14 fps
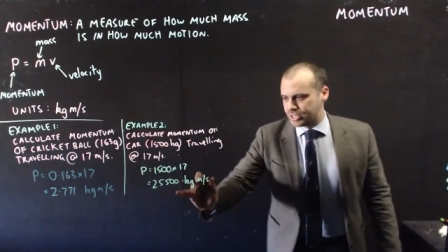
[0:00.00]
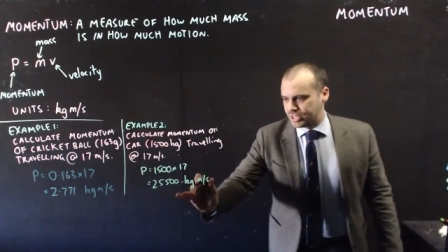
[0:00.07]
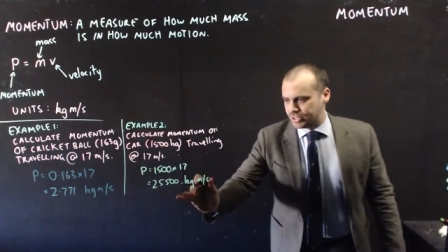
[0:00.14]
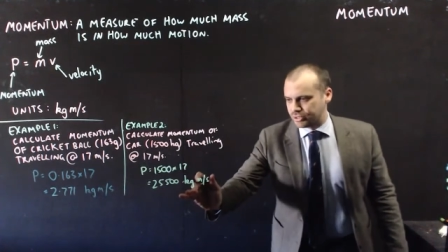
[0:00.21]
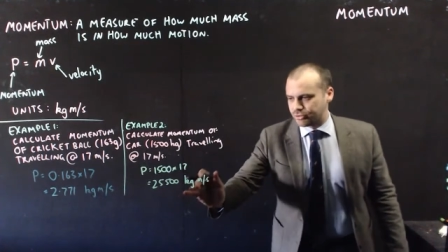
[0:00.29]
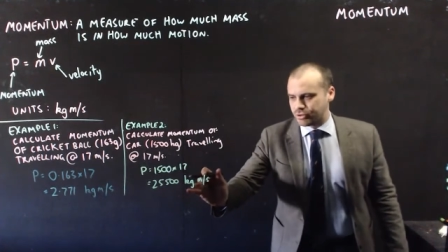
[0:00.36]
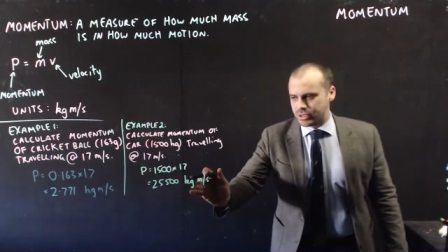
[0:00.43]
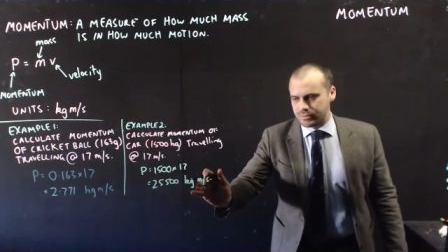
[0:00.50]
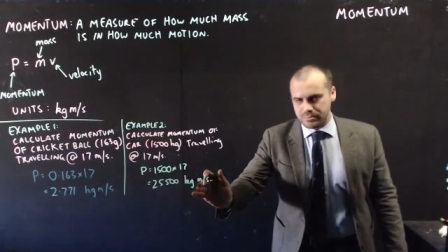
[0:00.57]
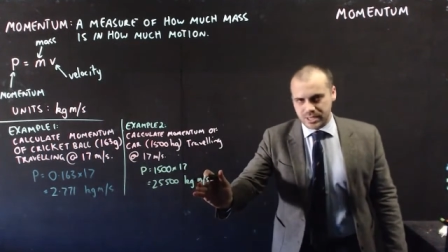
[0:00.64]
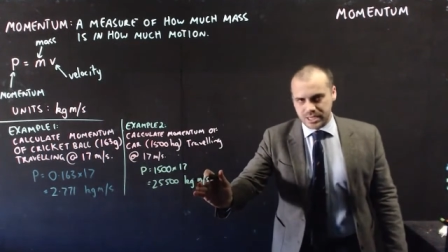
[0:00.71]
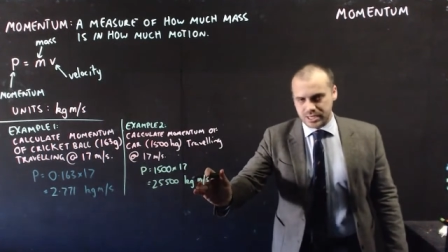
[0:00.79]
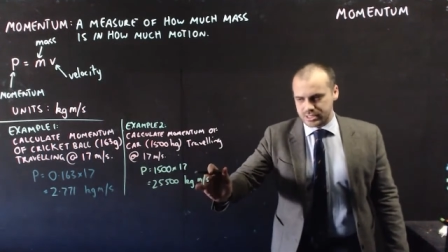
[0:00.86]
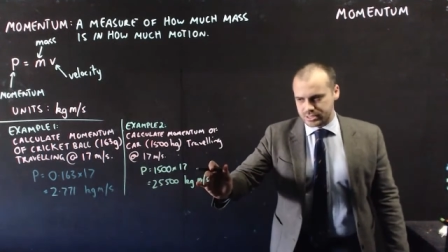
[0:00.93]
kilogram
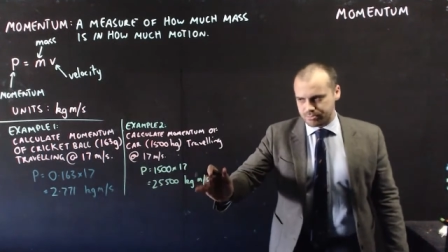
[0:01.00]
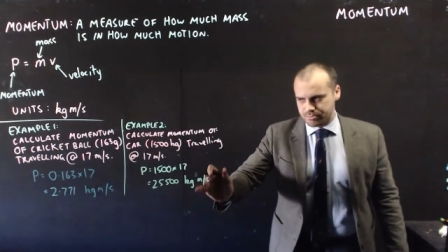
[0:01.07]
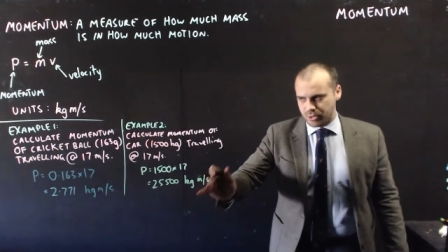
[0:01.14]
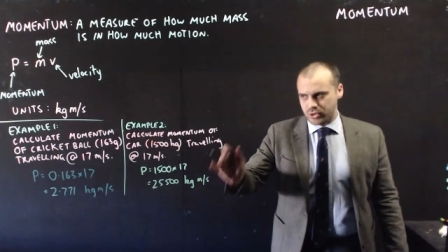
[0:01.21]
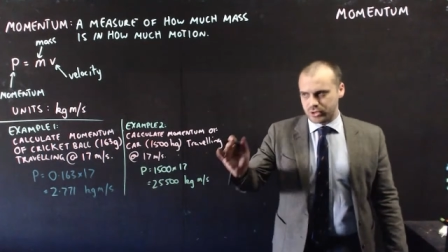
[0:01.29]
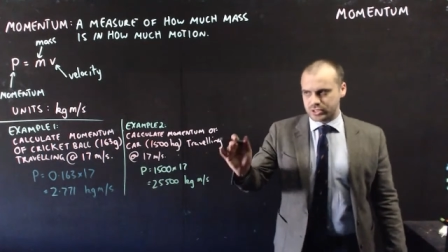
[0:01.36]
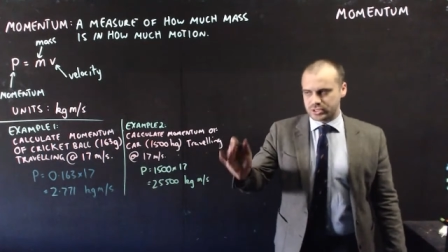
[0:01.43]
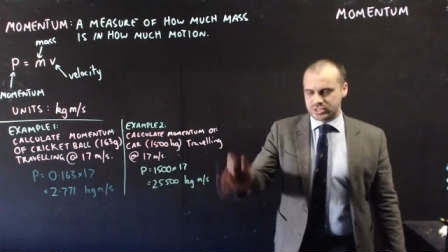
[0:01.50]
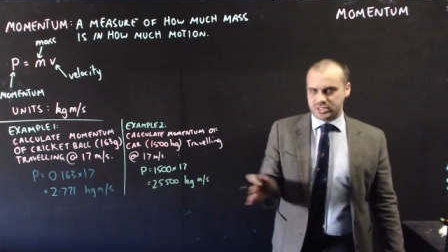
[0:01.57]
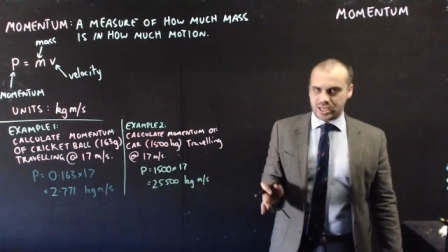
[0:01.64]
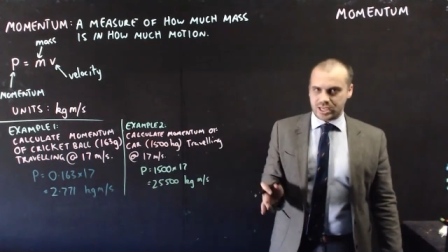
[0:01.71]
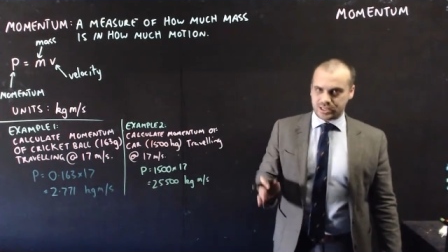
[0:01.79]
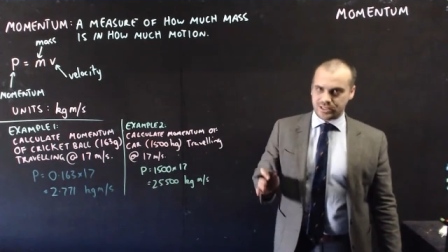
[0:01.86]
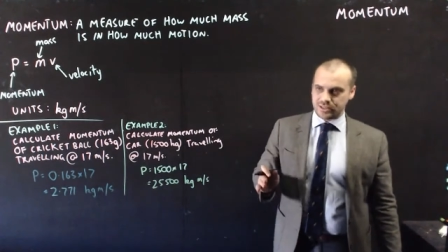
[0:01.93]
meters per
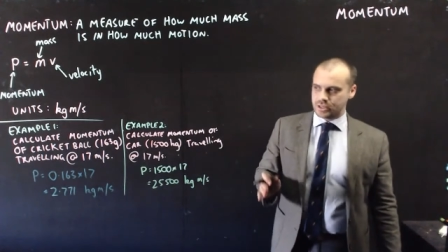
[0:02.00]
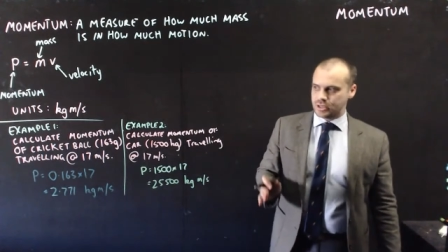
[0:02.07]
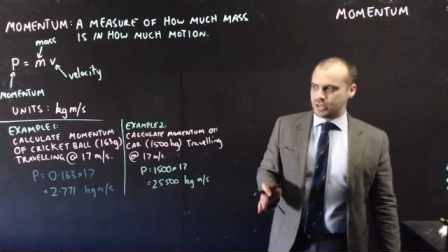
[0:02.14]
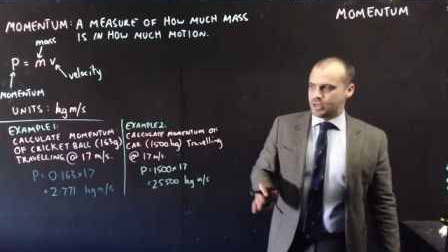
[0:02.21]
second.